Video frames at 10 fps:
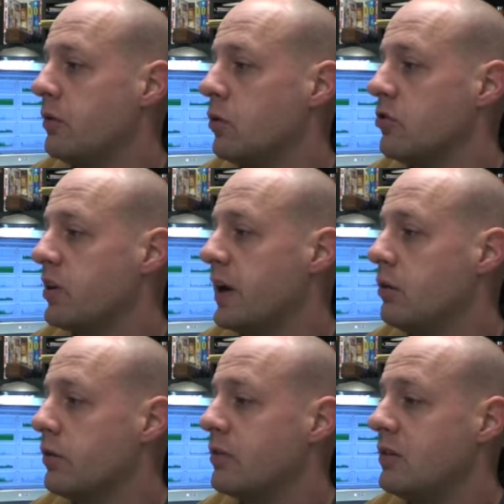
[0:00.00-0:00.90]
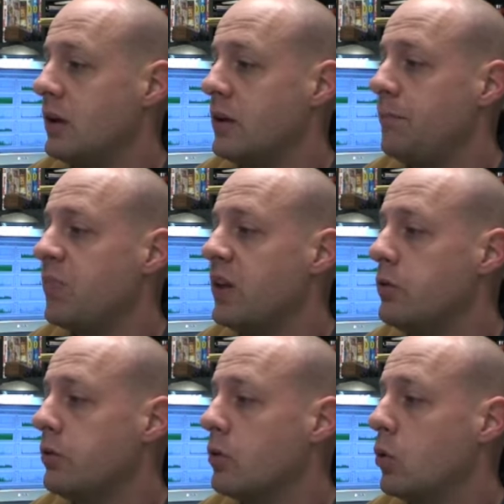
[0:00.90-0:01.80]
and large catalogs of data
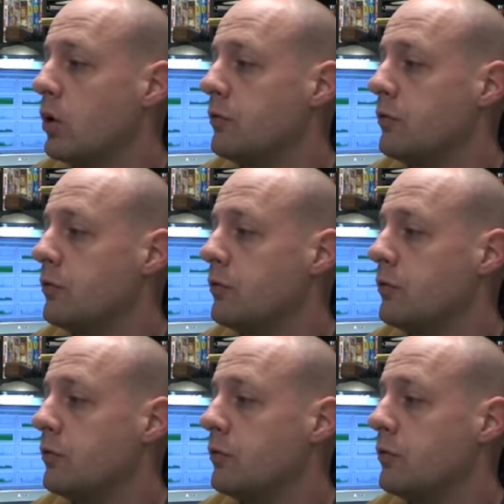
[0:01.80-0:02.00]
into the core